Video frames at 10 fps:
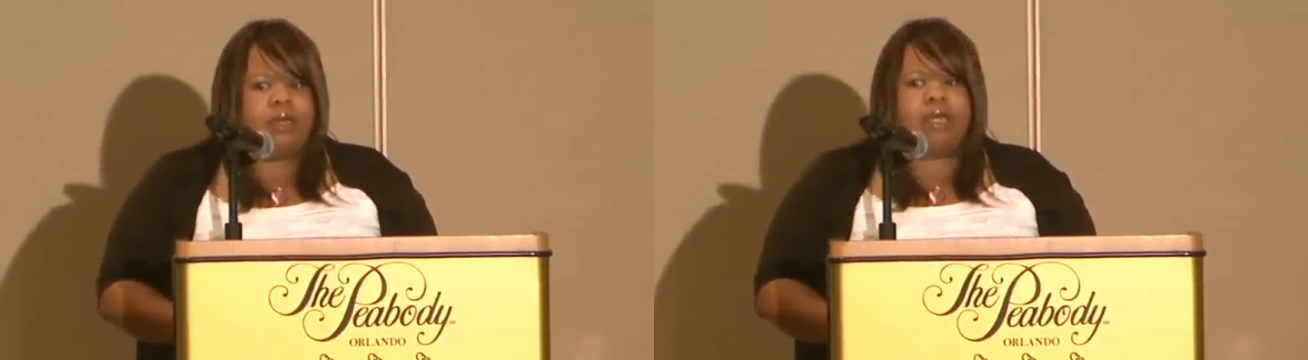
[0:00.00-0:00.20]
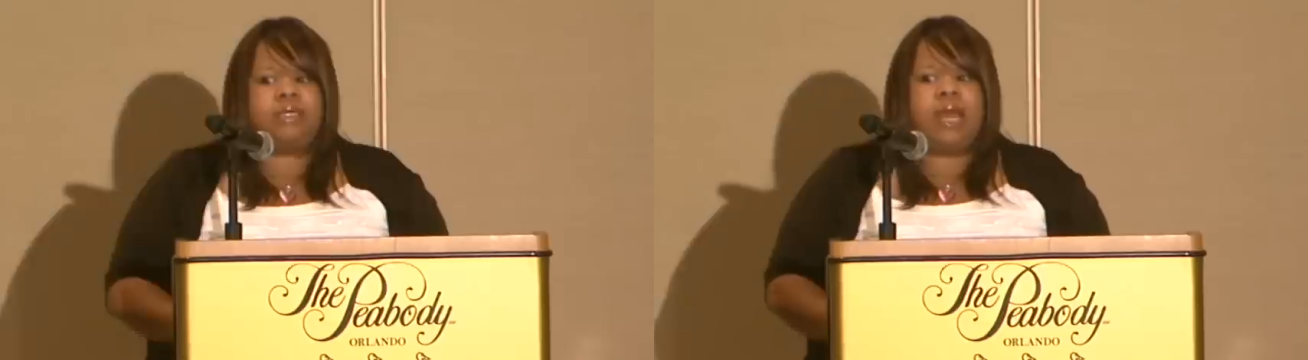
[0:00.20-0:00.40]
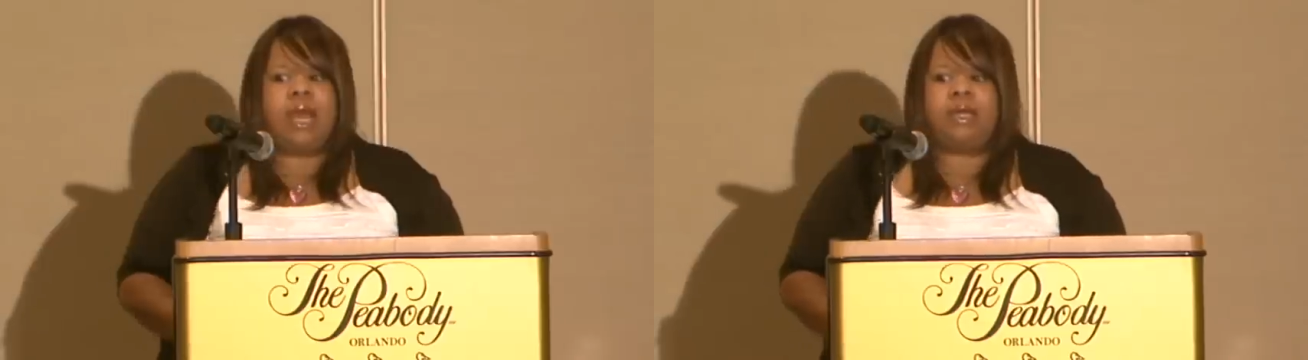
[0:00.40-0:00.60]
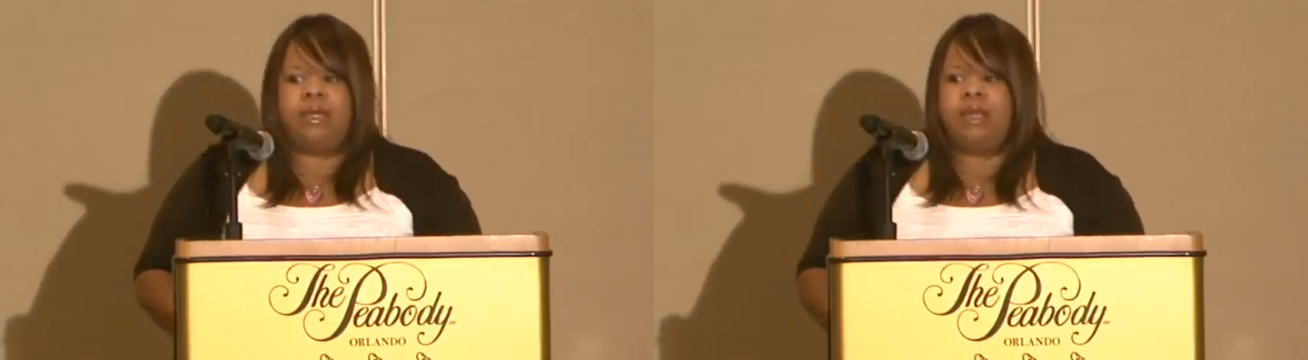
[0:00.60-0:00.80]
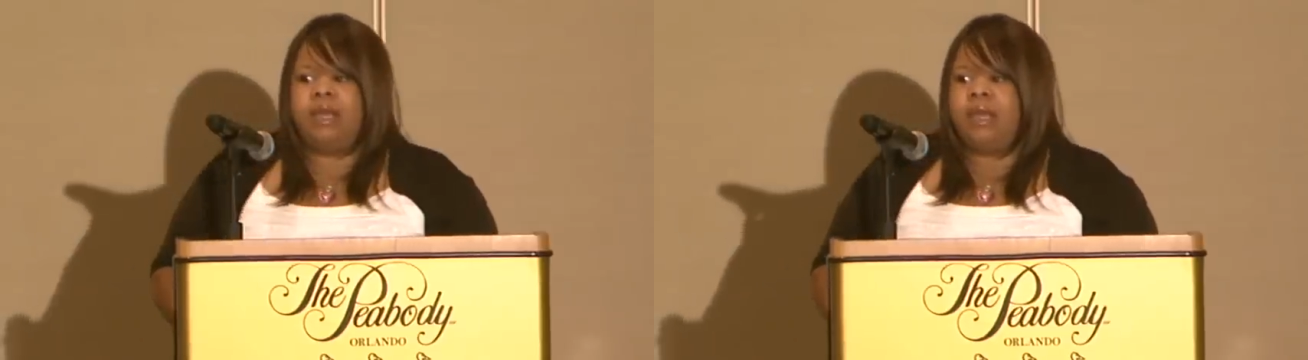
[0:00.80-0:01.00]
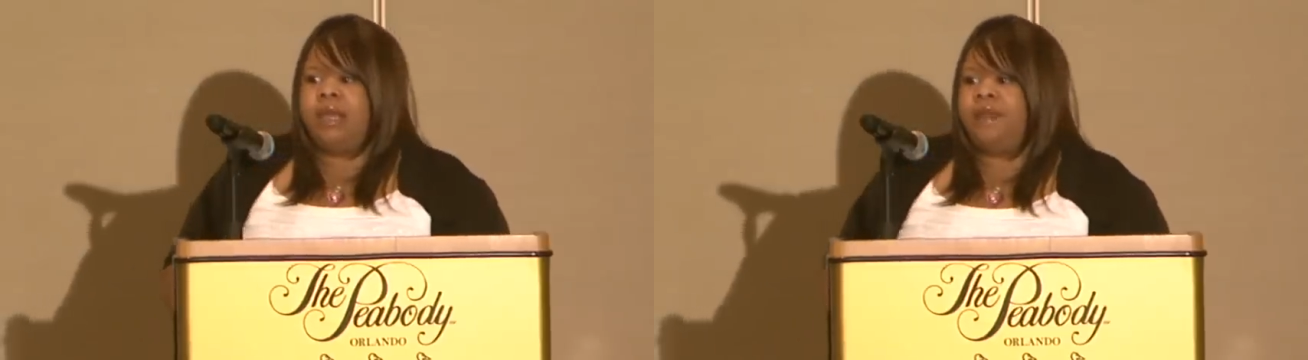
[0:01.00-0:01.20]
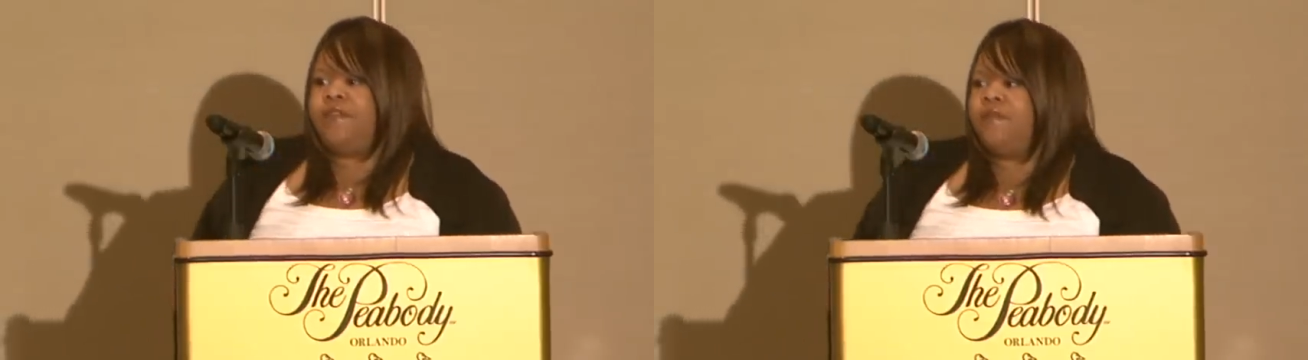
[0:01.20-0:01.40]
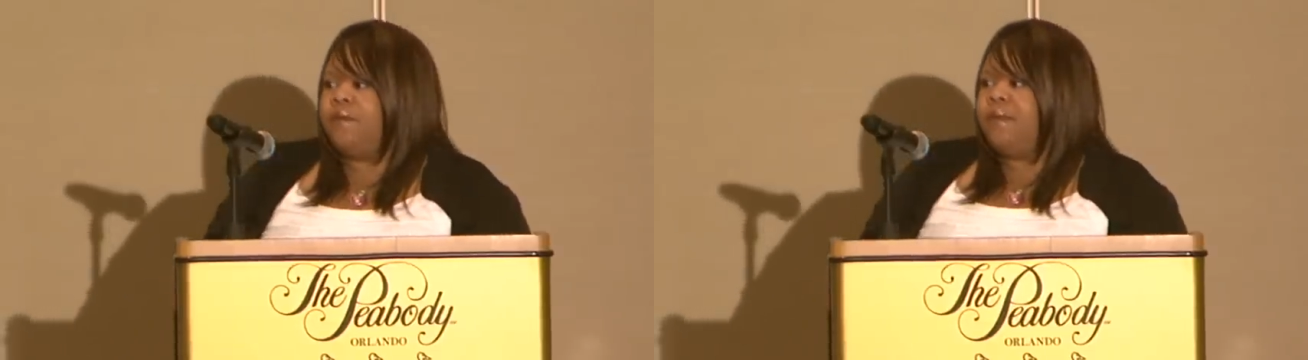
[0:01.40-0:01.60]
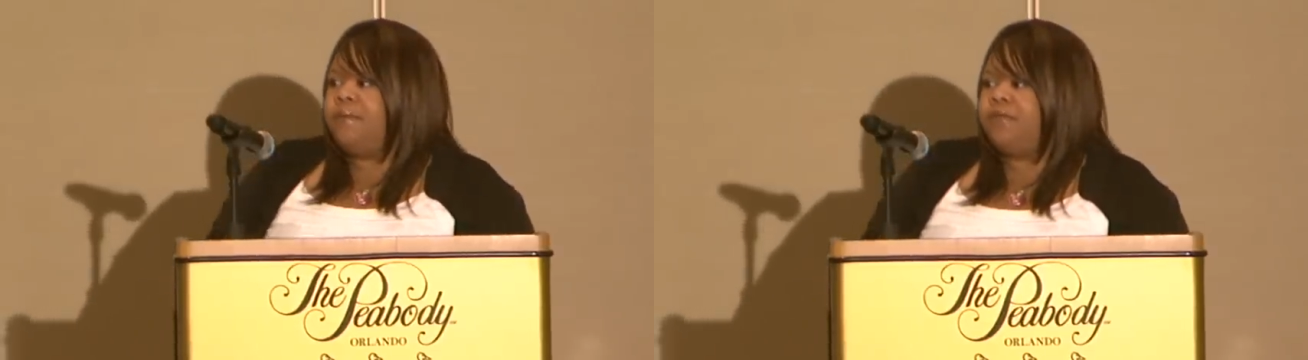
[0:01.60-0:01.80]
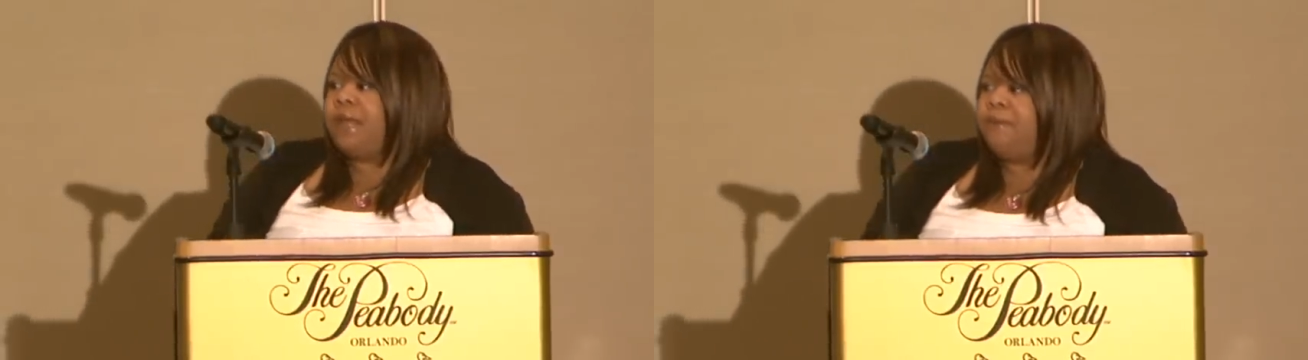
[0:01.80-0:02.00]
Exactly. And if you
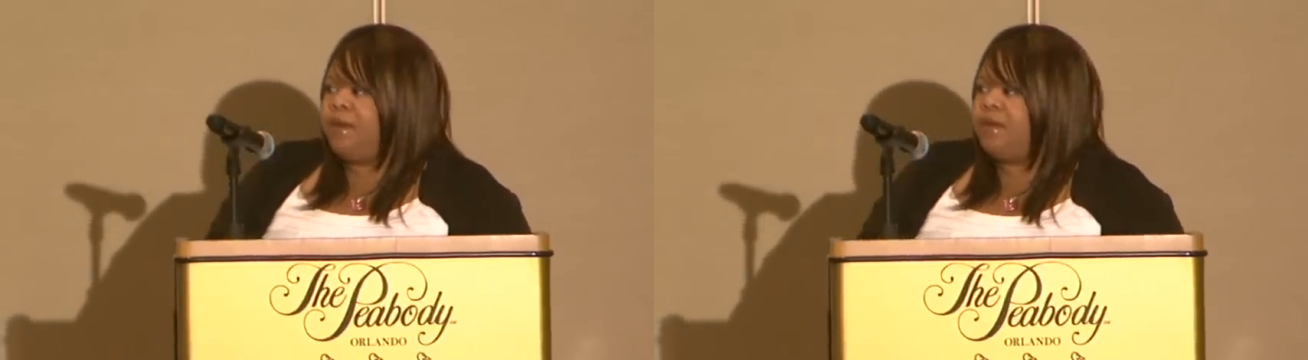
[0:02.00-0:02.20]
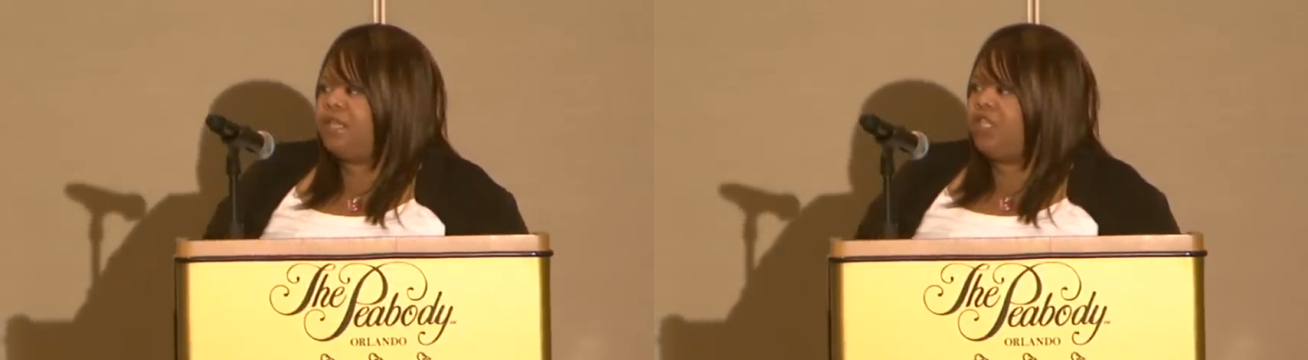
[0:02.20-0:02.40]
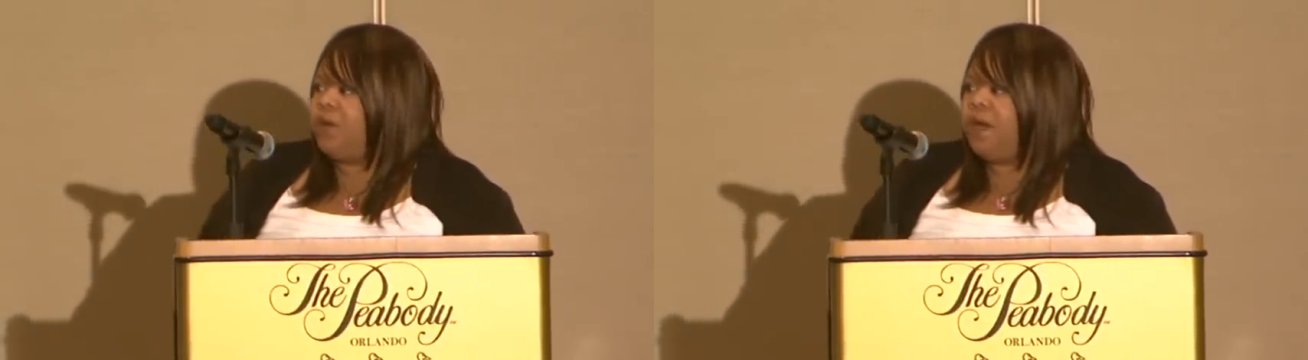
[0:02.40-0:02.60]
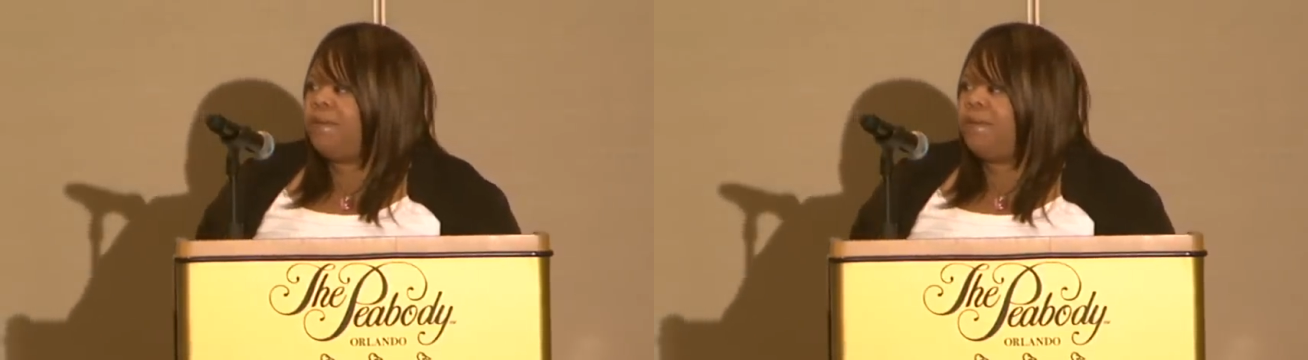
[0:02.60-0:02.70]
remember, they printed a story